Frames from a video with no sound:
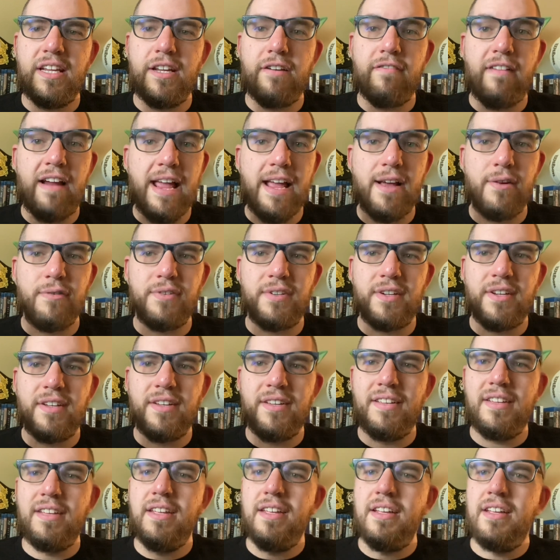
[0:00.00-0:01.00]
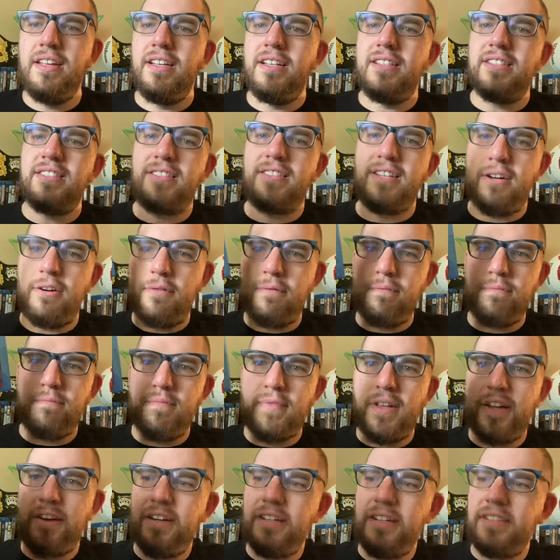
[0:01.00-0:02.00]
it around. So
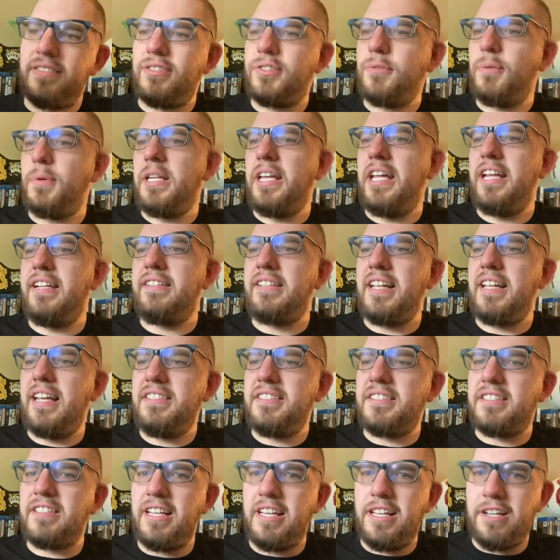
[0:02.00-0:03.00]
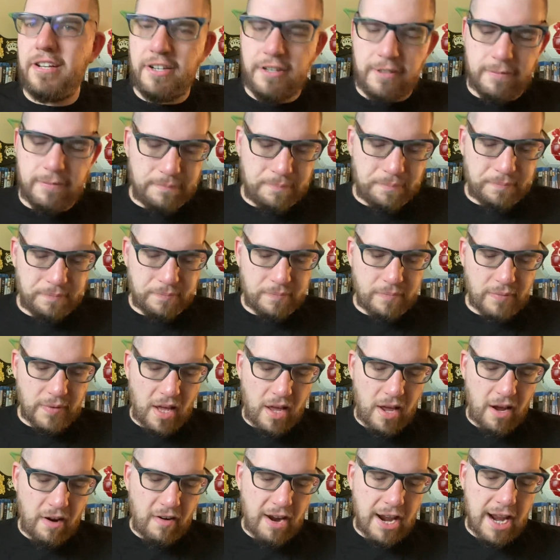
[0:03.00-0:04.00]
there it is, 28 days later.
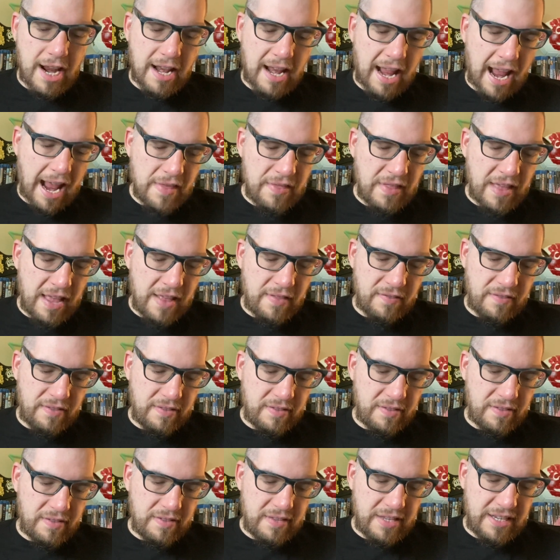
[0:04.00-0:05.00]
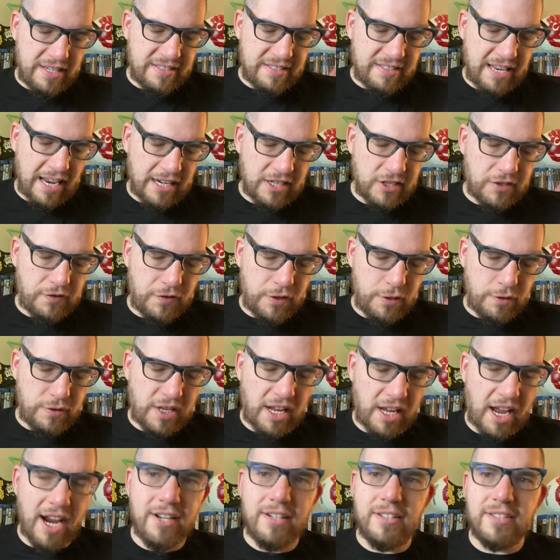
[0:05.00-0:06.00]
All right, and then these next few
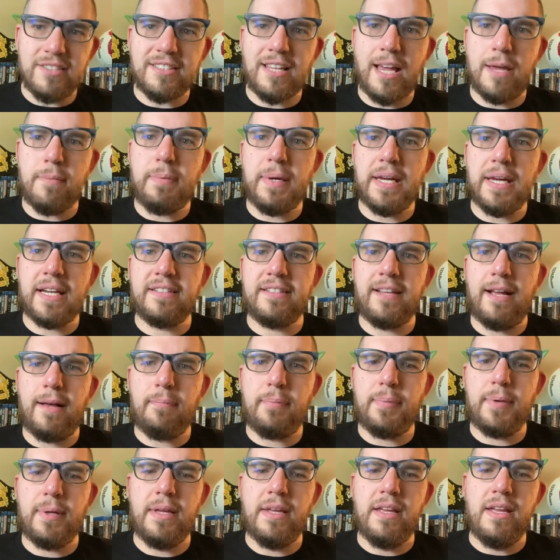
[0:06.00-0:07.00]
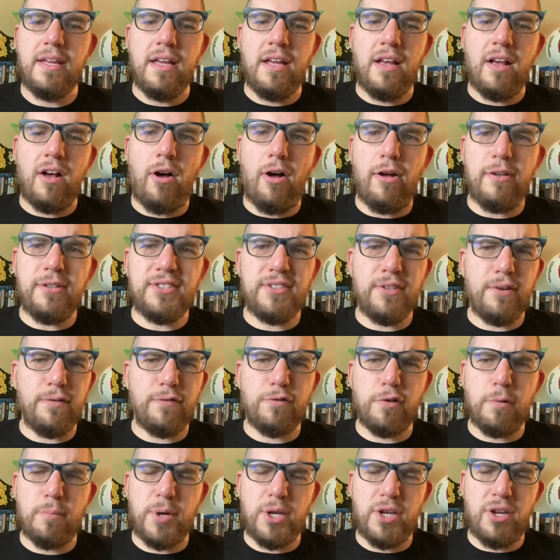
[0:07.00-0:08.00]
titles I picked up also
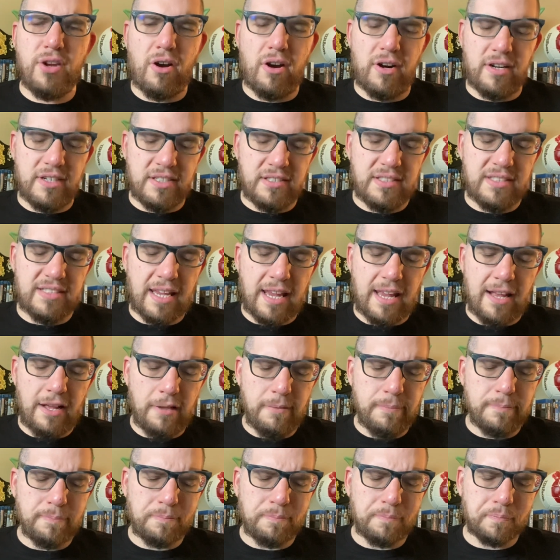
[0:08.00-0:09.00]
from a yard sale